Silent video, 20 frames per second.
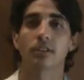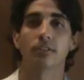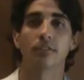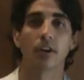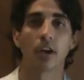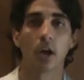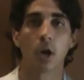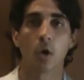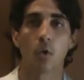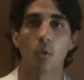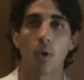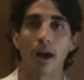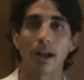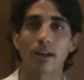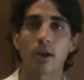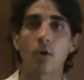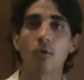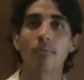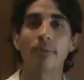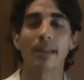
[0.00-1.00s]
of
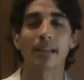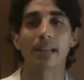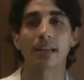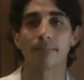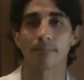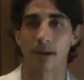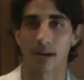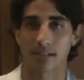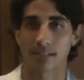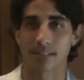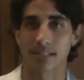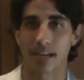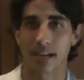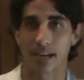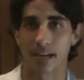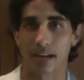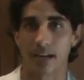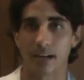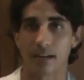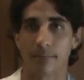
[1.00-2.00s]
Wyoming and
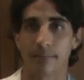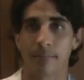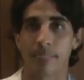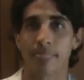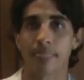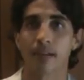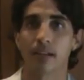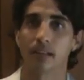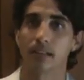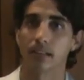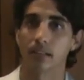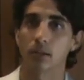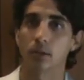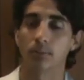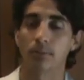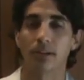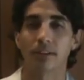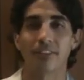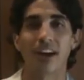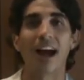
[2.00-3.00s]
Montana, a
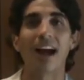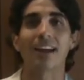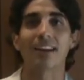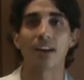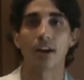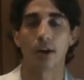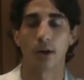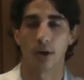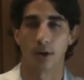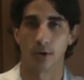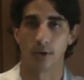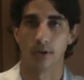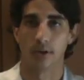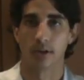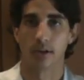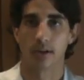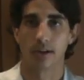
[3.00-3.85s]
little bit of Idaho.